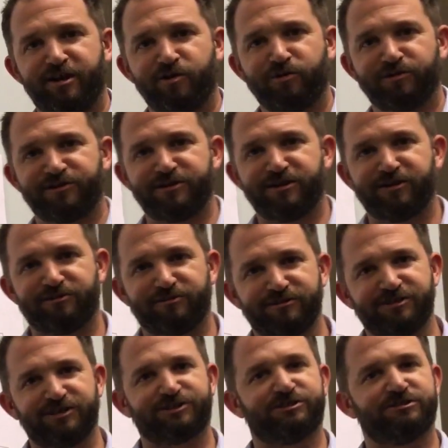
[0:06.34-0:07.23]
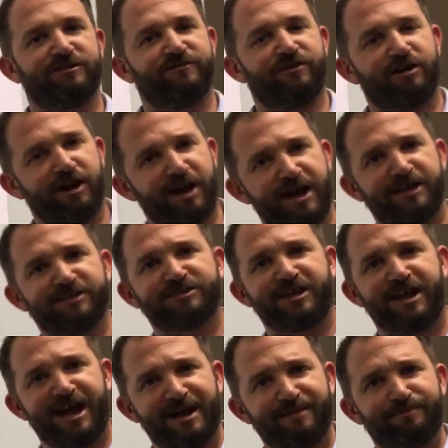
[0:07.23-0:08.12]
here with another edition of our
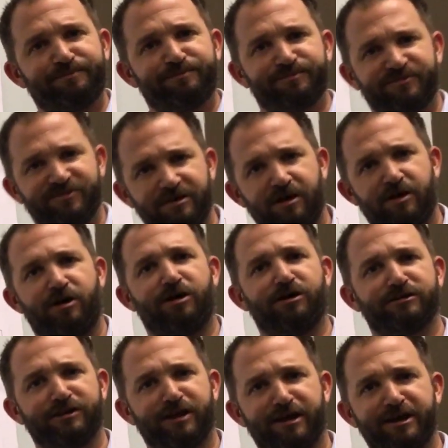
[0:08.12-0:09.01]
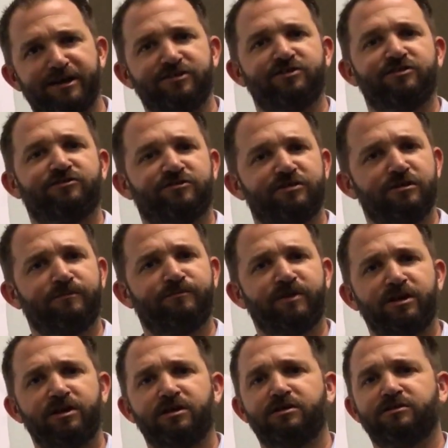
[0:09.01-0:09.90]
Ask Apps online YouTube
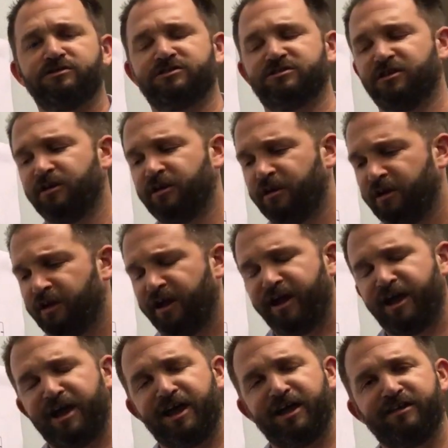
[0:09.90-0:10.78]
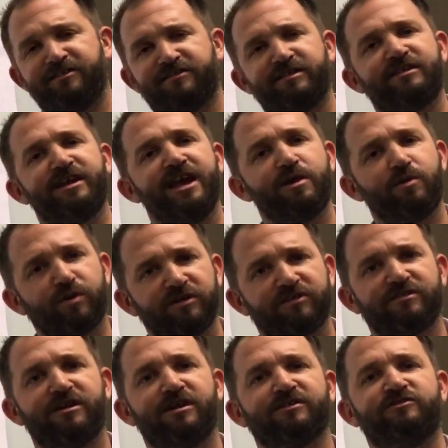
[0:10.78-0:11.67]
videos. And today I
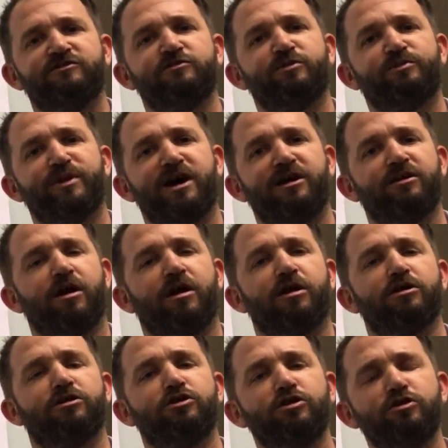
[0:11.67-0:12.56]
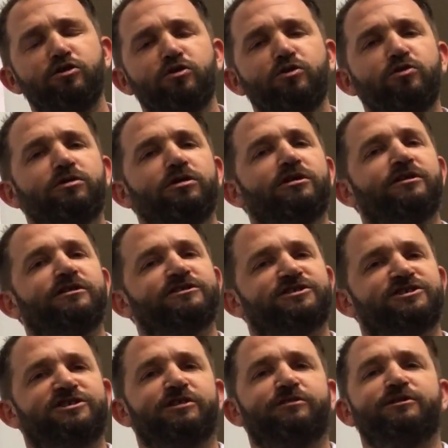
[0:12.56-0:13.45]
want to talk to you about our new
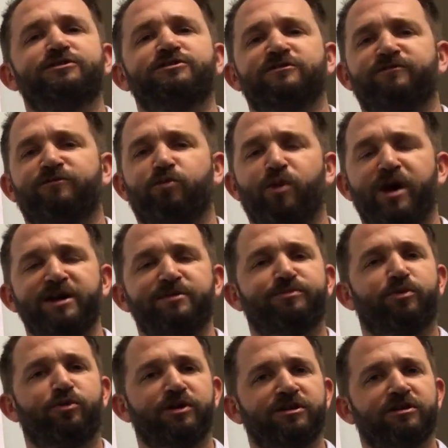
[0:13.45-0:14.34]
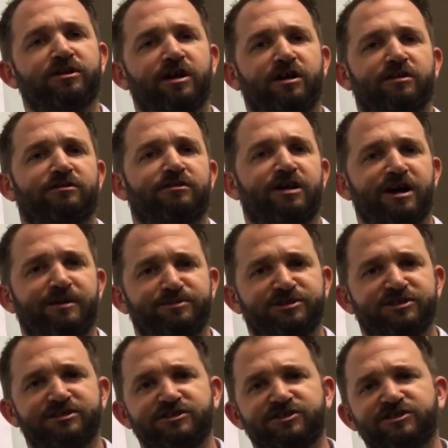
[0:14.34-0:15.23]
series of white point color
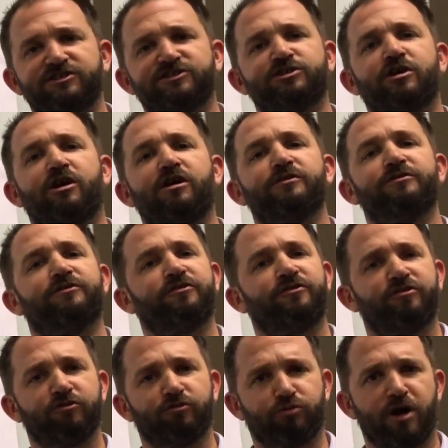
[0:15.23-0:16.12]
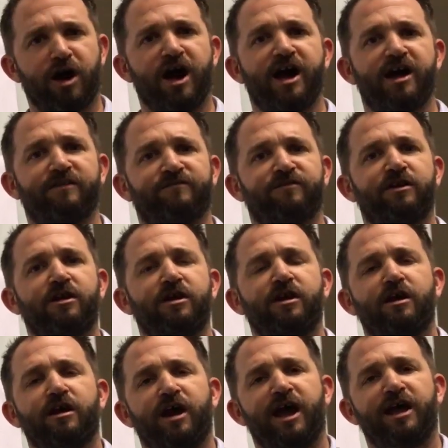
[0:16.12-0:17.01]
options. It's called Thrive.
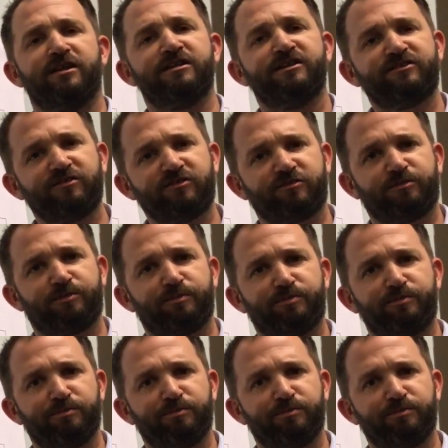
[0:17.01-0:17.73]
And this is